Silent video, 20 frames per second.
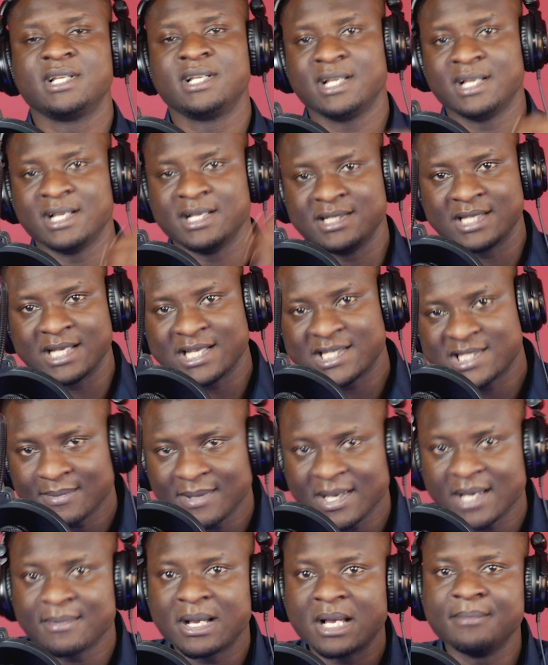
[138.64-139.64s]
Enti
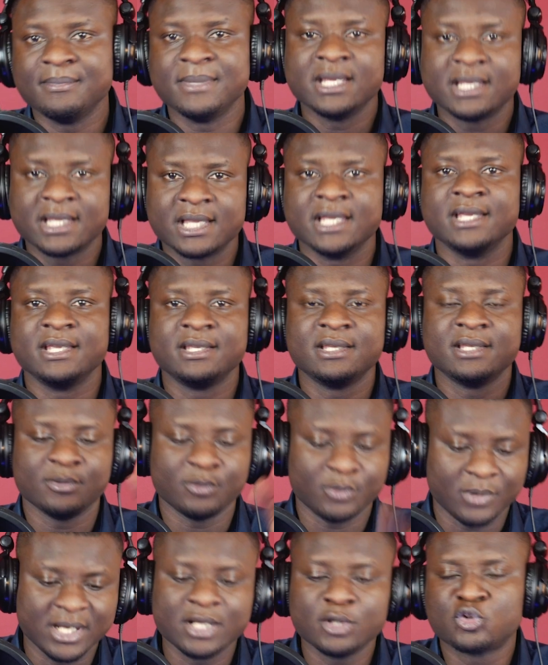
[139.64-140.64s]
asema ma making
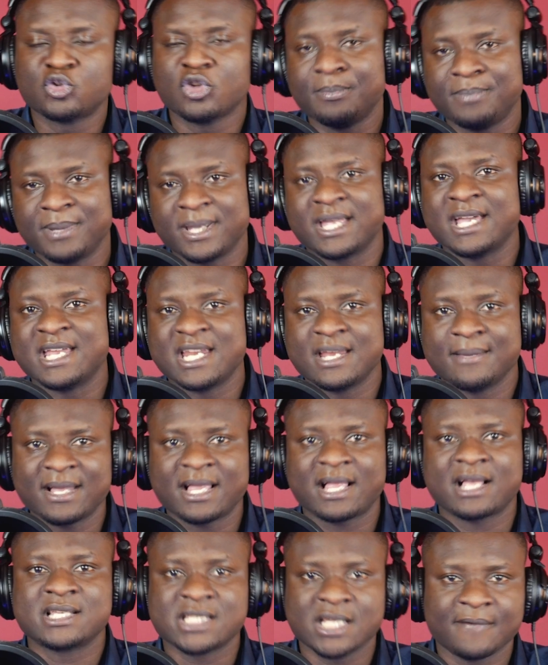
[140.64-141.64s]
we any topic and never
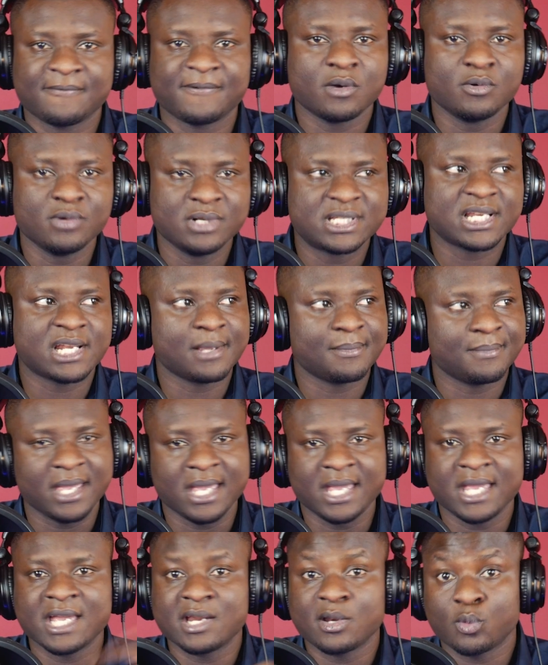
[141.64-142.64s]
kasafa winti na
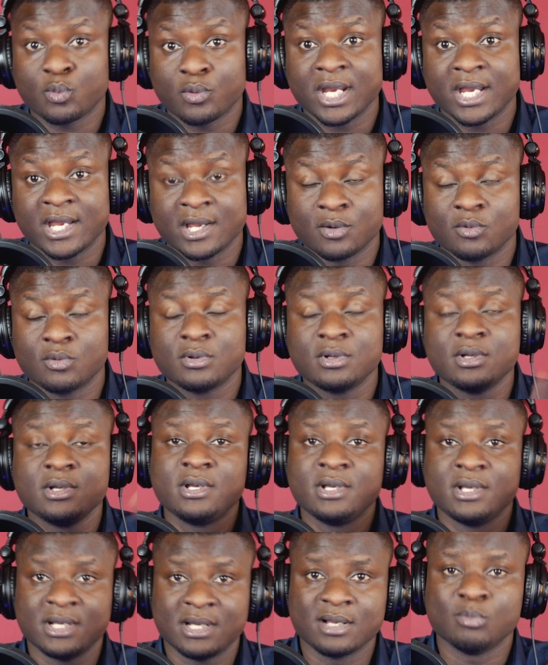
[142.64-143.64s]
me ye ne quick no
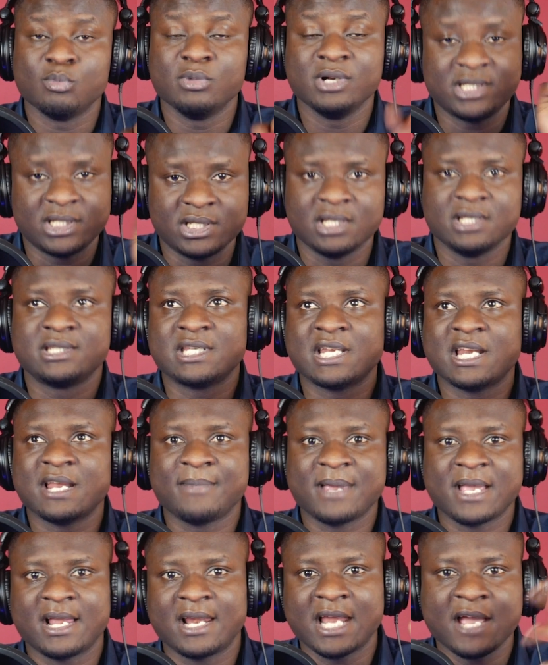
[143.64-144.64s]
na motie se na
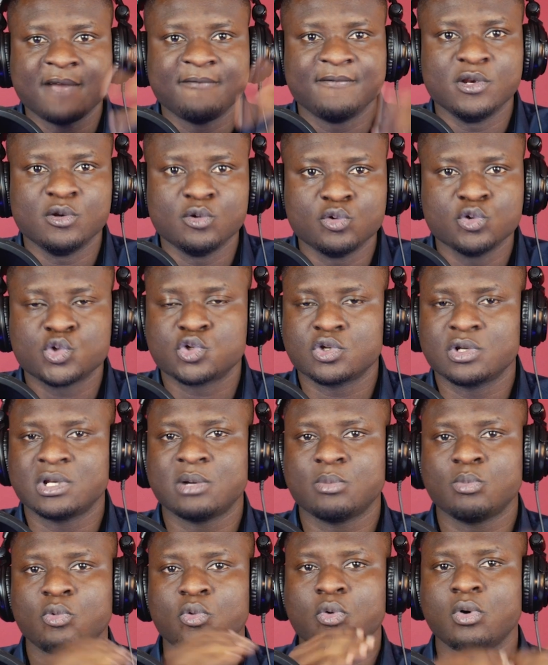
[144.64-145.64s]
be live ni ndo so na
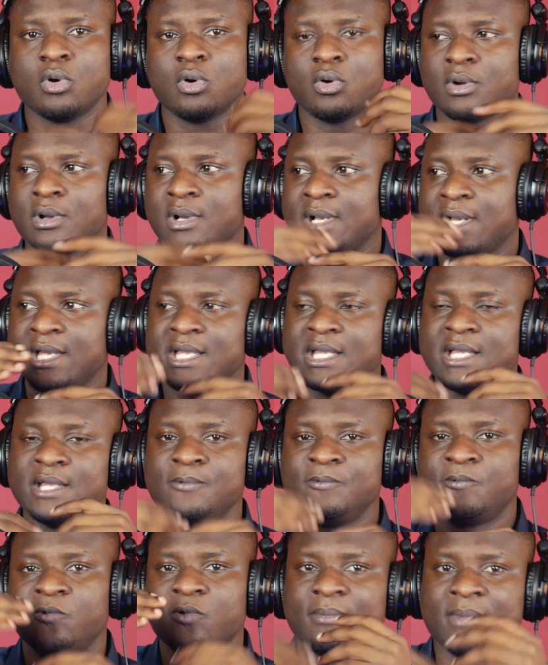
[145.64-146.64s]
mo
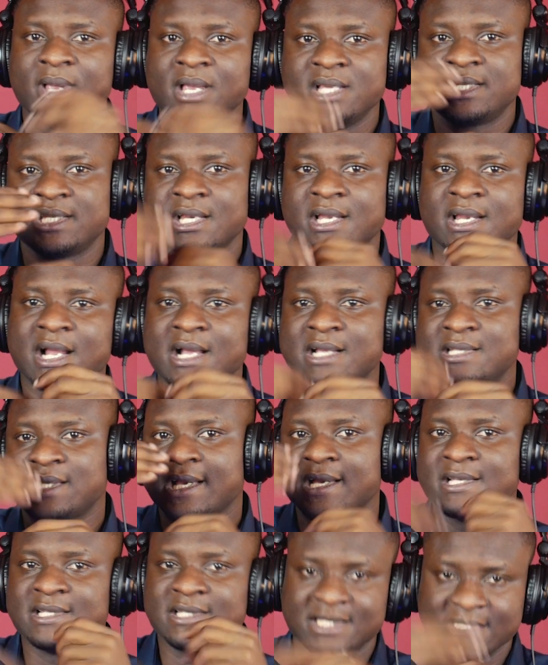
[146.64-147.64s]
information as
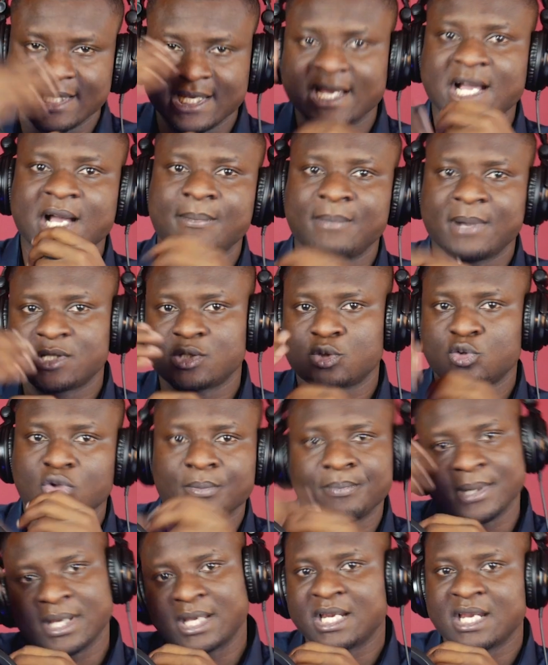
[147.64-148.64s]
idea about
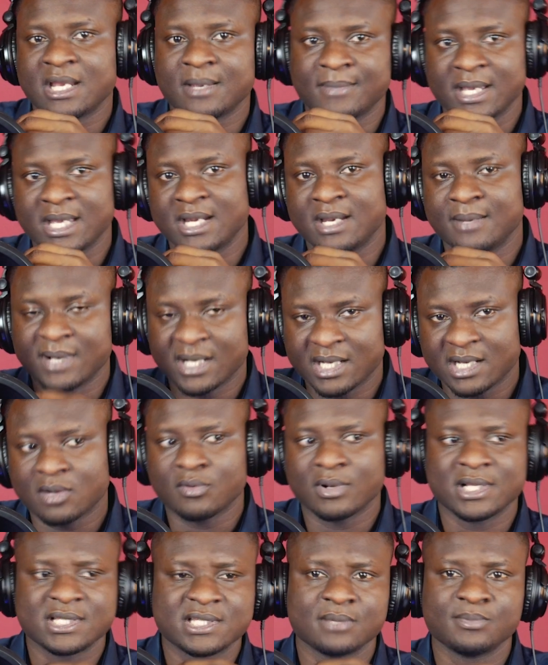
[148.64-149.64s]
topic na be the can
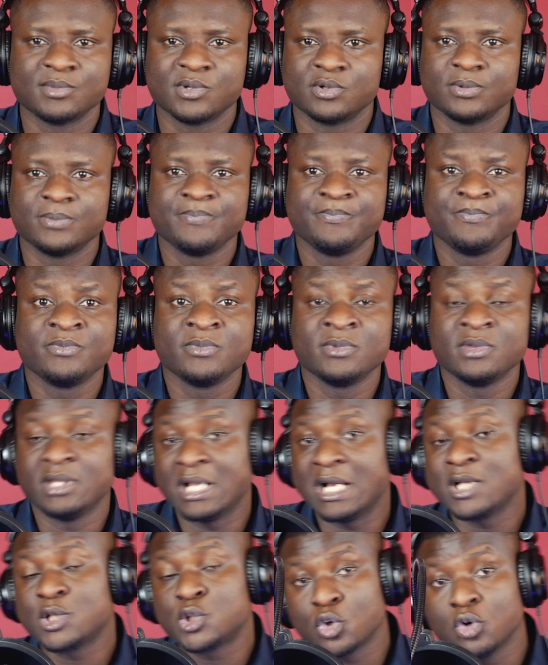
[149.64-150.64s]
wasem no. There
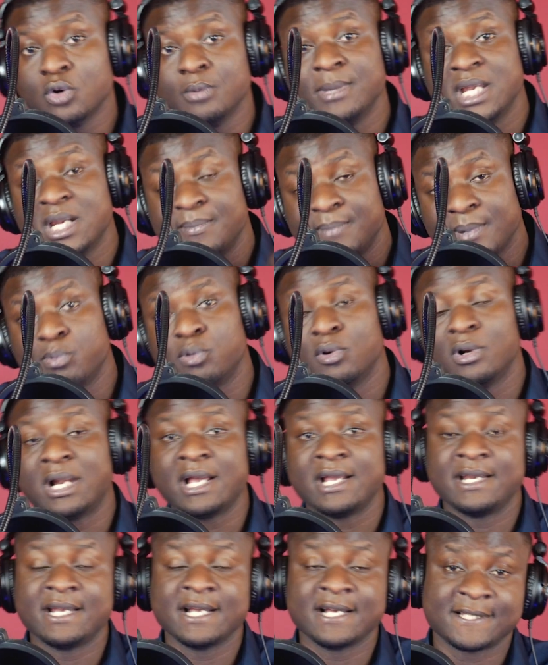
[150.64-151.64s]
are so many people
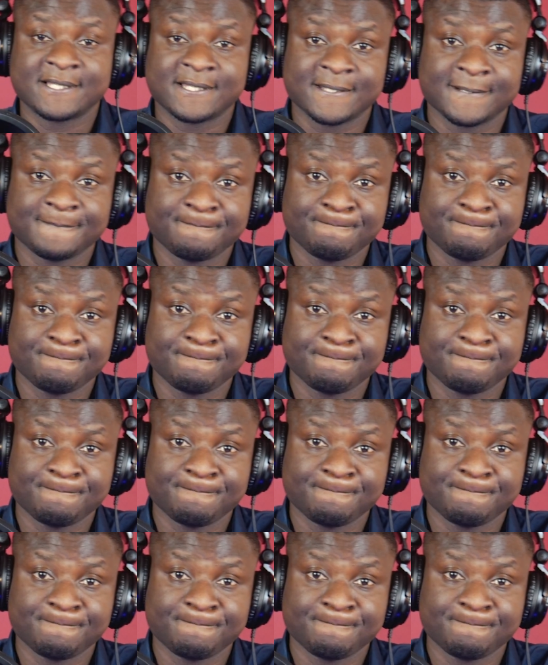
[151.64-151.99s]
like that.